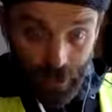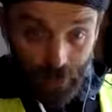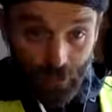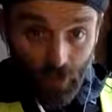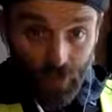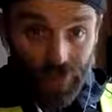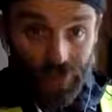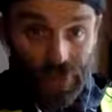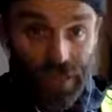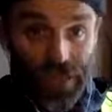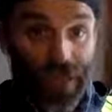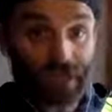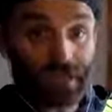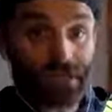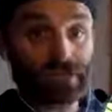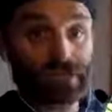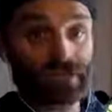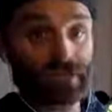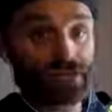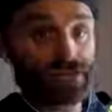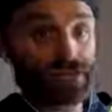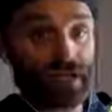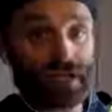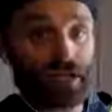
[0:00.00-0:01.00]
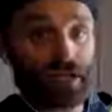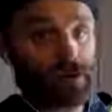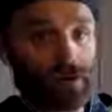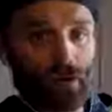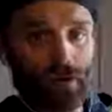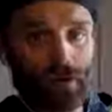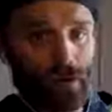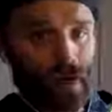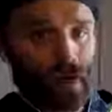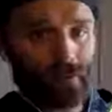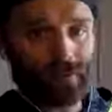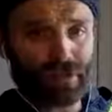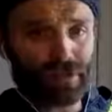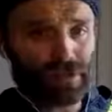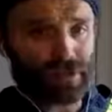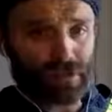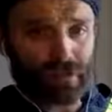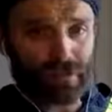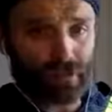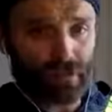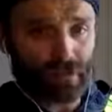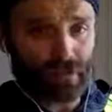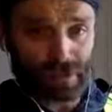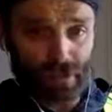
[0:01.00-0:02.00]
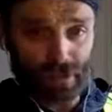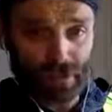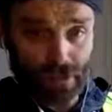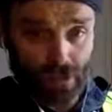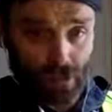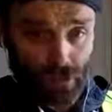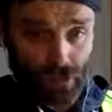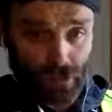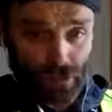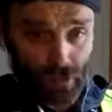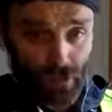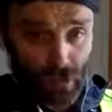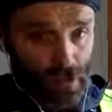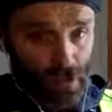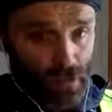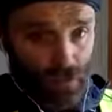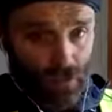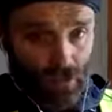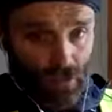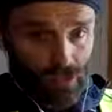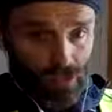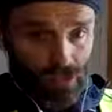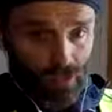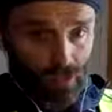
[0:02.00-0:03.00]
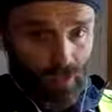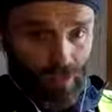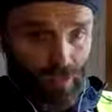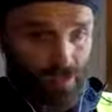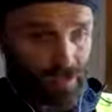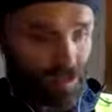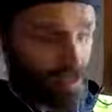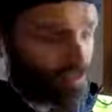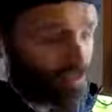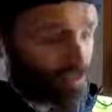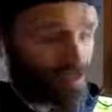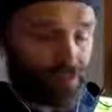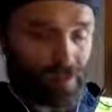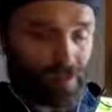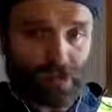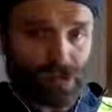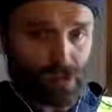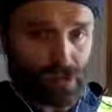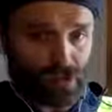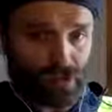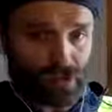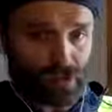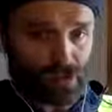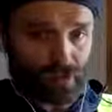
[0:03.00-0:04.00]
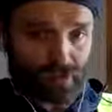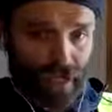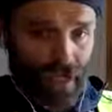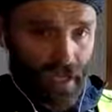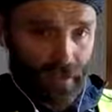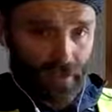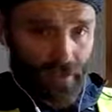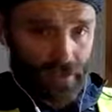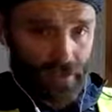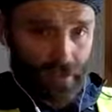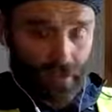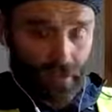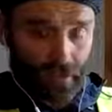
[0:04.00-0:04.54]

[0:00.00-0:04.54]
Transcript: When the angels say, No, I'm a servant as you, don't bow down to me, don't do that.